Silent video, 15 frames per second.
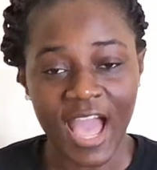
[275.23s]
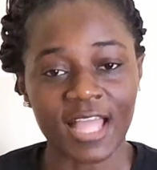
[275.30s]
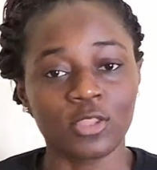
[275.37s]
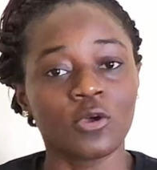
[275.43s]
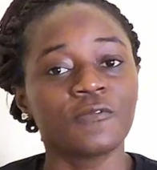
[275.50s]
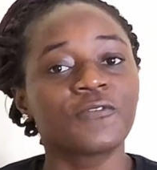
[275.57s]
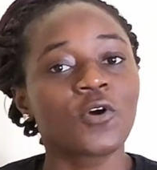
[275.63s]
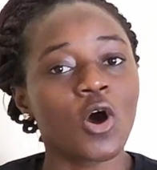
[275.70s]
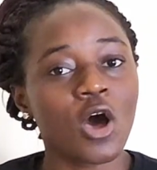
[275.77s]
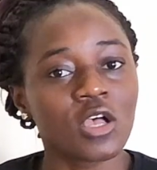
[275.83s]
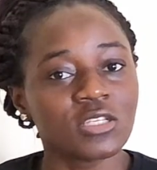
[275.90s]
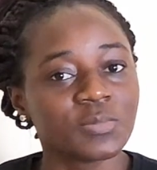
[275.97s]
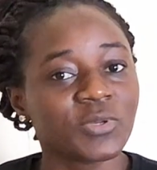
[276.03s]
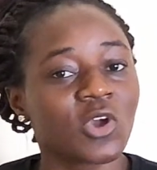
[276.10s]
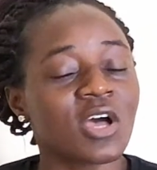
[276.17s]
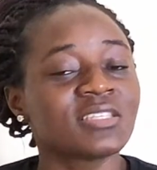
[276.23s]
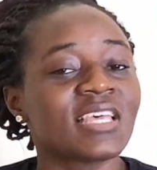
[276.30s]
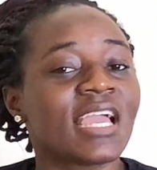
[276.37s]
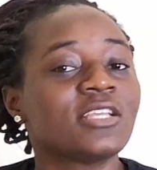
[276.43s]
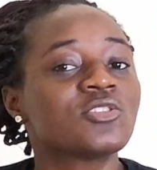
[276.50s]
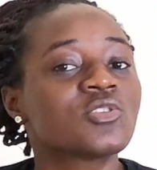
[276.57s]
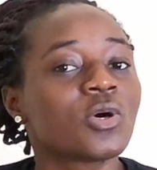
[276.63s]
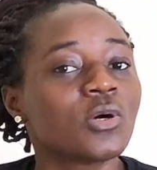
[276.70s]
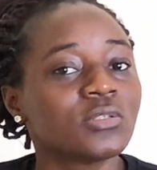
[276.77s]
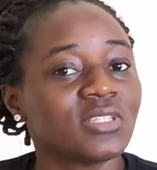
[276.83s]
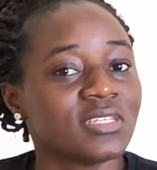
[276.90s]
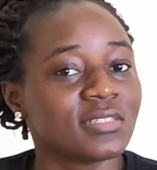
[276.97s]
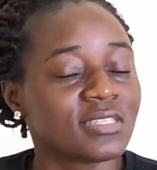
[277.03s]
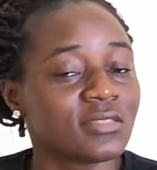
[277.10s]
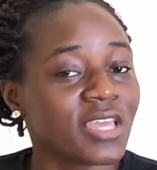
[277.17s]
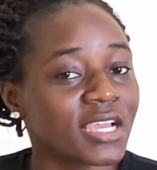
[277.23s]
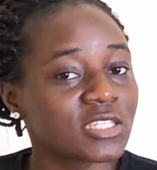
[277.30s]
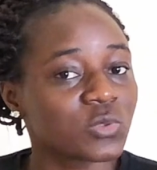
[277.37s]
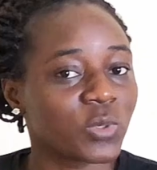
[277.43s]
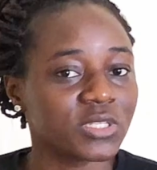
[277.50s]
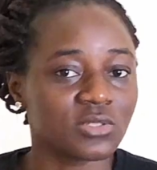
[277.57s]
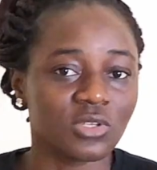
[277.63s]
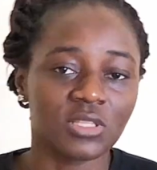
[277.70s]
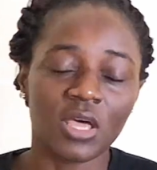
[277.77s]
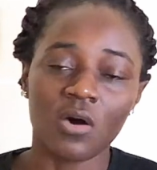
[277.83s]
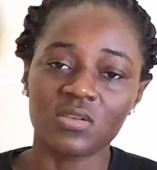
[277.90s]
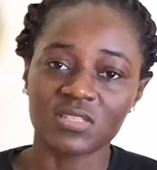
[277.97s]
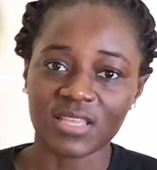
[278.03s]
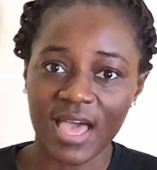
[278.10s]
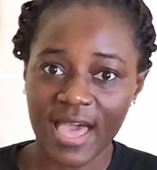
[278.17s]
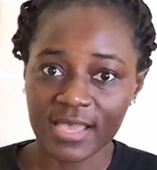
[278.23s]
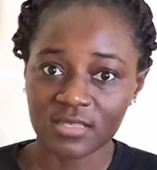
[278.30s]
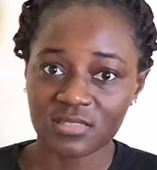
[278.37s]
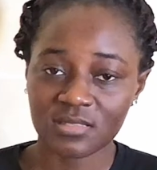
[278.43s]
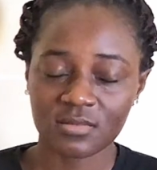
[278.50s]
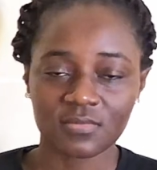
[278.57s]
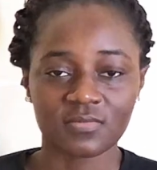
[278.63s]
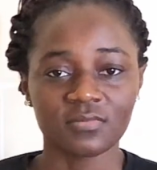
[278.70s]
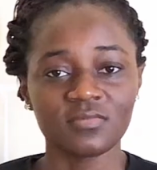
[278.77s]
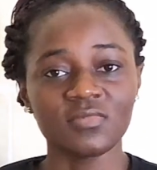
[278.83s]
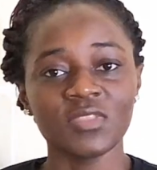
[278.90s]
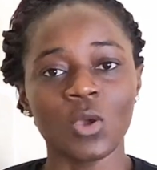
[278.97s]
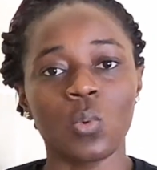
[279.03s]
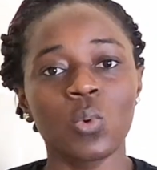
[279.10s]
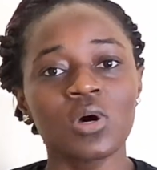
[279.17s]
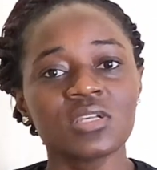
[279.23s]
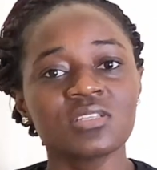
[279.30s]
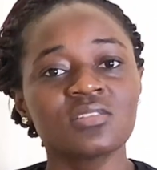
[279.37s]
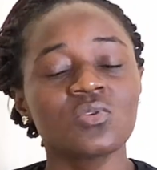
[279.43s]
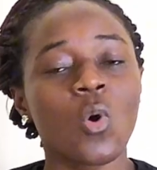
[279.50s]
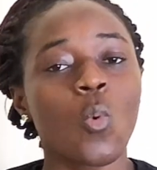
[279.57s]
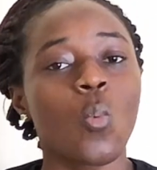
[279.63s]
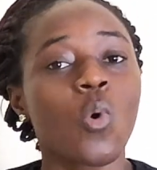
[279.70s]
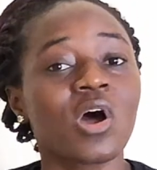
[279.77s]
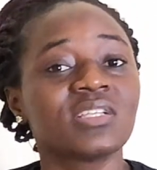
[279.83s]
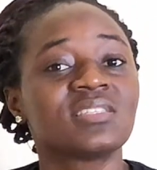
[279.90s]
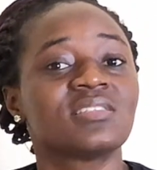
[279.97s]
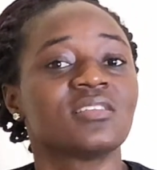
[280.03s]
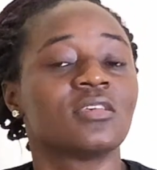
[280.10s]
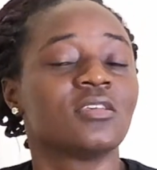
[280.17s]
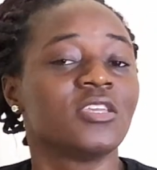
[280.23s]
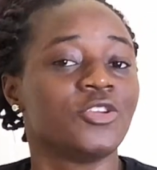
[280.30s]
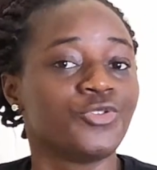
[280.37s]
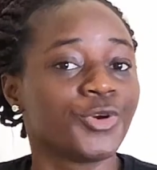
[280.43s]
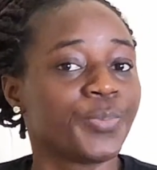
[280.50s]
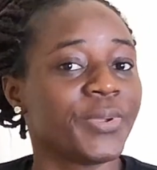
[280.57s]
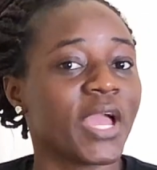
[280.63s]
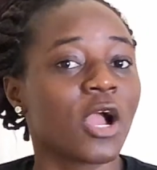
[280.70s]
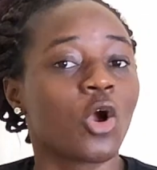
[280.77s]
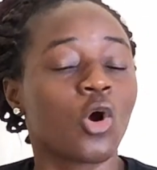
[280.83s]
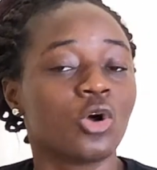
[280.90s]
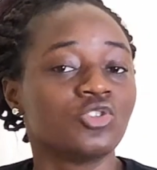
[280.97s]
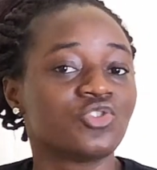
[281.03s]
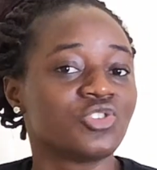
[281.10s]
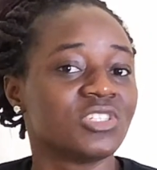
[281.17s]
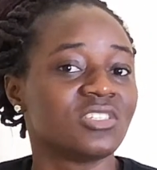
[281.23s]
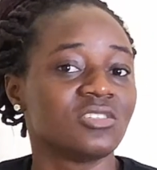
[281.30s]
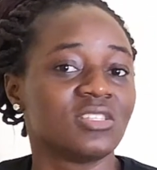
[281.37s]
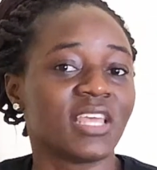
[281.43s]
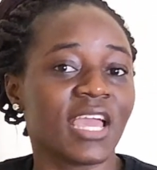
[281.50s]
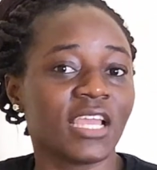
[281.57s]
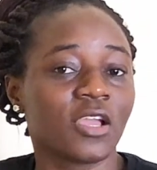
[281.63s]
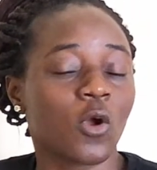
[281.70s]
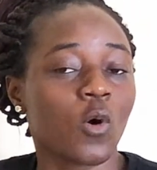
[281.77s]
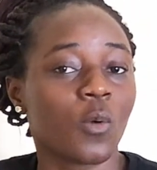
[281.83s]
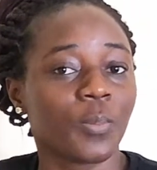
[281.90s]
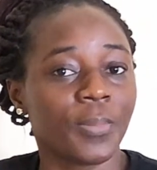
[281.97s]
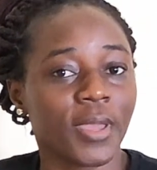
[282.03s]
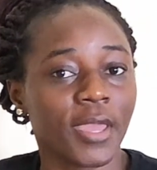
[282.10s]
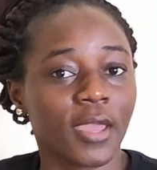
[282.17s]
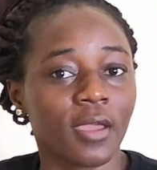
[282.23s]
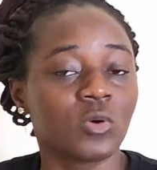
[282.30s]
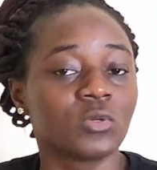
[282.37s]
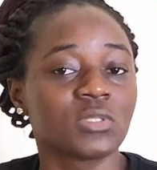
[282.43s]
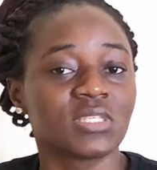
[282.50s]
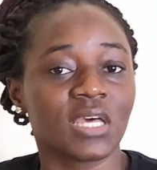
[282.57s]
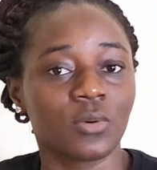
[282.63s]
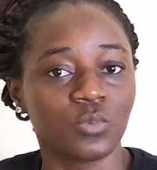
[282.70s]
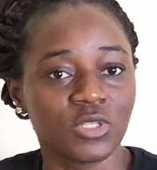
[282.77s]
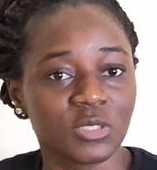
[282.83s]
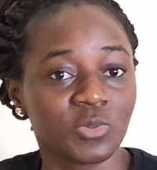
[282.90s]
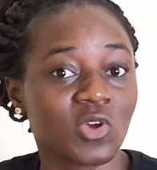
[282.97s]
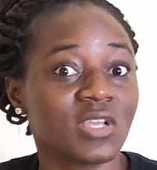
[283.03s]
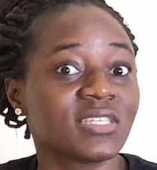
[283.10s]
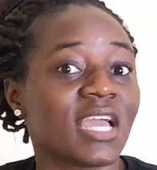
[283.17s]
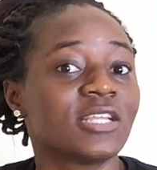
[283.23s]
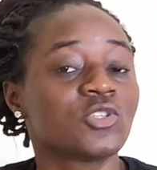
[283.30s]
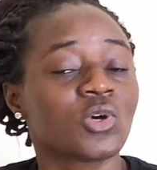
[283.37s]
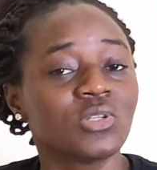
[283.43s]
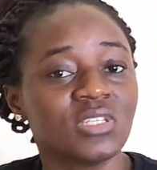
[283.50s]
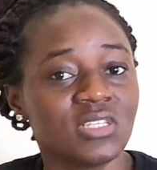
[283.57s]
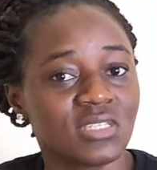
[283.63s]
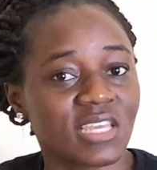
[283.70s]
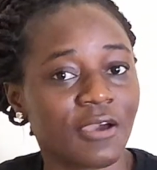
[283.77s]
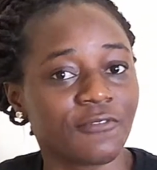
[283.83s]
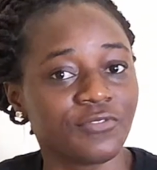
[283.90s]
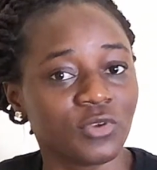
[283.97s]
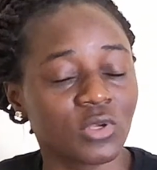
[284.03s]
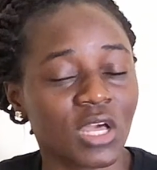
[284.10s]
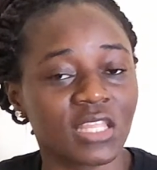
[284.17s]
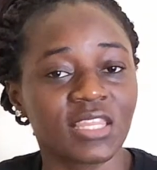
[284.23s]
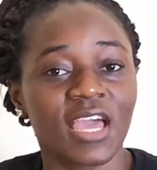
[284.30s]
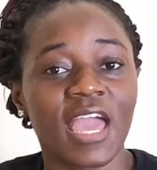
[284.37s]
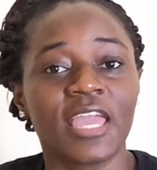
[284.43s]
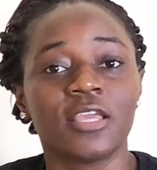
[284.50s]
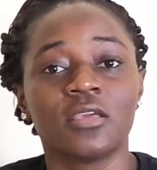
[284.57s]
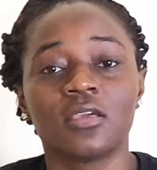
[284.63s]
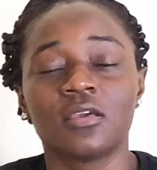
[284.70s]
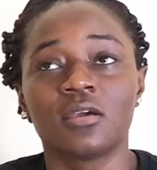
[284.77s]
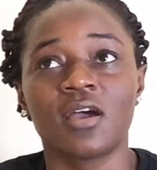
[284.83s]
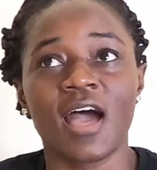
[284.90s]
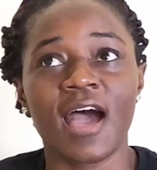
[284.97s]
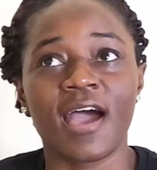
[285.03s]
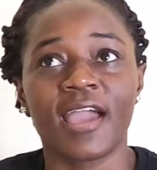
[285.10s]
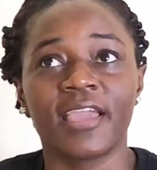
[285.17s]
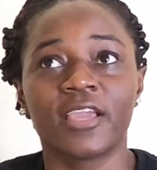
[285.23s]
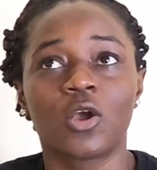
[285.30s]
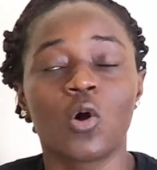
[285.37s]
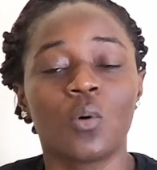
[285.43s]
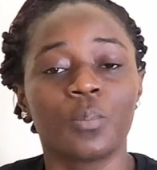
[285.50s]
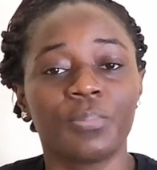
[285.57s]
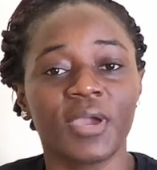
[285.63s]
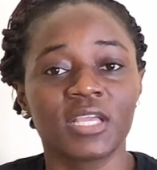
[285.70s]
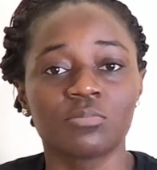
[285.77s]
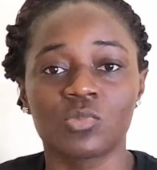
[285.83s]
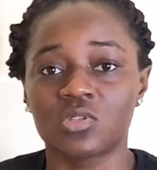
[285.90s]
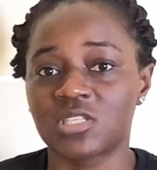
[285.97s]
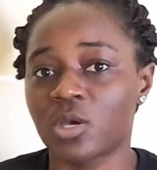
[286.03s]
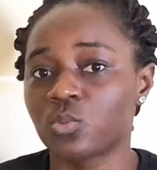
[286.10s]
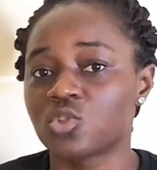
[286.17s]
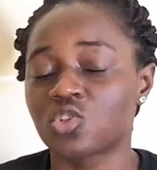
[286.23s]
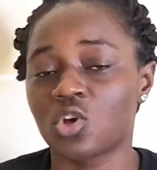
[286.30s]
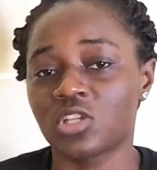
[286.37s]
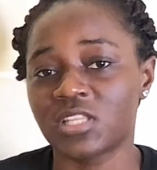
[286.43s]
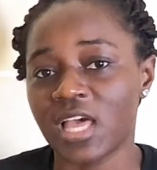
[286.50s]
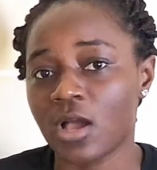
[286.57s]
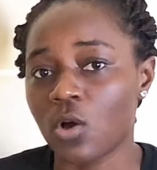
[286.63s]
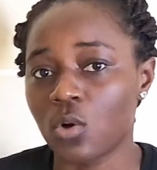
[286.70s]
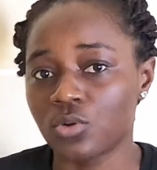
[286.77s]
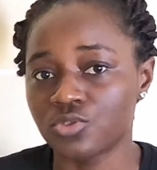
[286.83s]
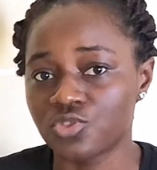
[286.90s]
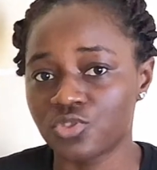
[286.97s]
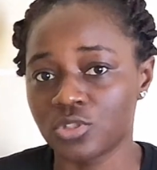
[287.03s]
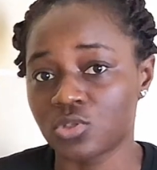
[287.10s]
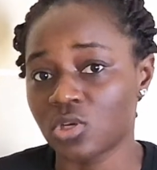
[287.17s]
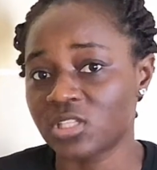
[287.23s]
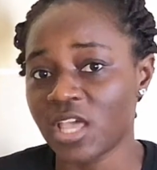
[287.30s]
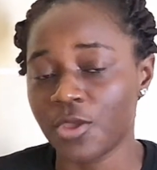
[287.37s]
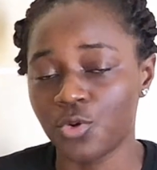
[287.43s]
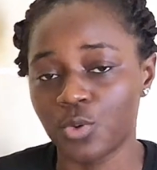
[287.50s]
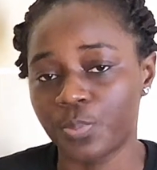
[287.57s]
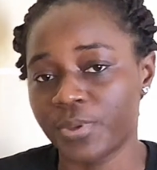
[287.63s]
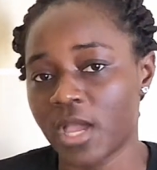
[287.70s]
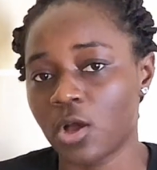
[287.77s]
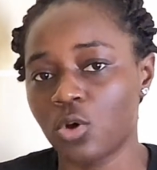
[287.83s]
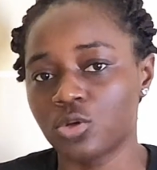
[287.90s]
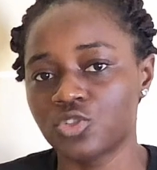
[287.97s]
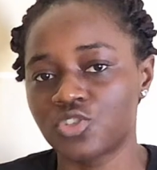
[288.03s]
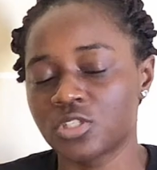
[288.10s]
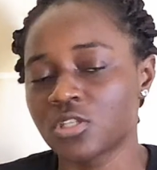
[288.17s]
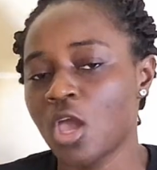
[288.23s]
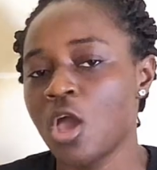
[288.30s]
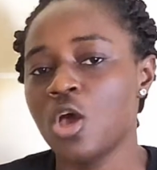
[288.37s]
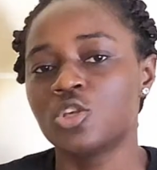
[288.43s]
And of course, because I told the next question I was asked was, what European countries did I compare Malta with? Because I told the interviewer that I compared Malta with other countries, other European countries.